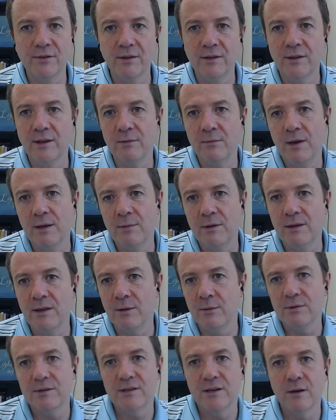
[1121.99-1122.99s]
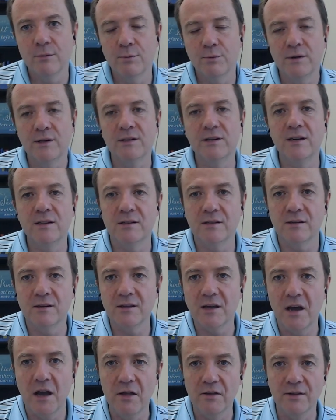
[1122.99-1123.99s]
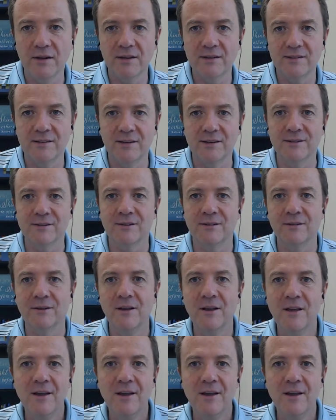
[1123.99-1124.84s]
And then maybe they would sell pretty decent at the holiday season.